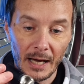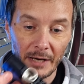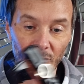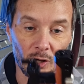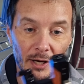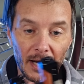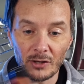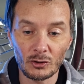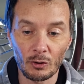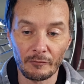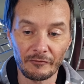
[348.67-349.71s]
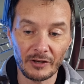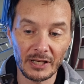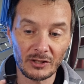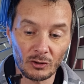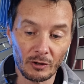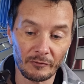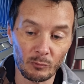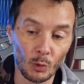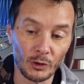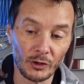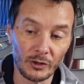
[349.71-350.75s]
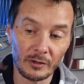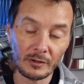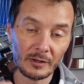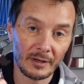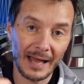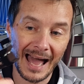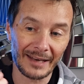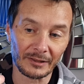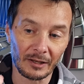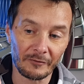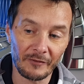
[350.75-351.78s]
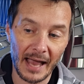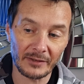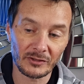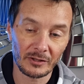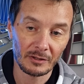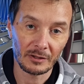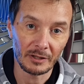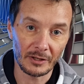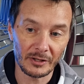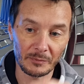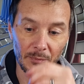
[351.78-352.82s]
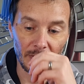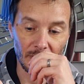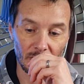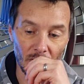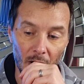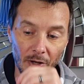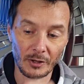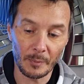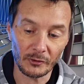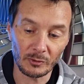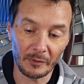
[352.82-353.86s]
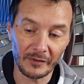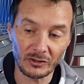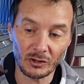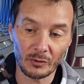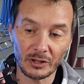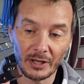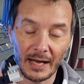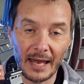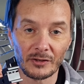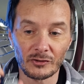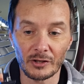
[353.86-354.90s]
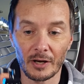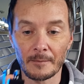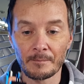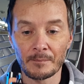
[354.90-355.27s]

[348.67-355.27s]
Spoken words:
And it's got a nice comfy sort of wooden handle effect at the bottom of it, so that your hands are,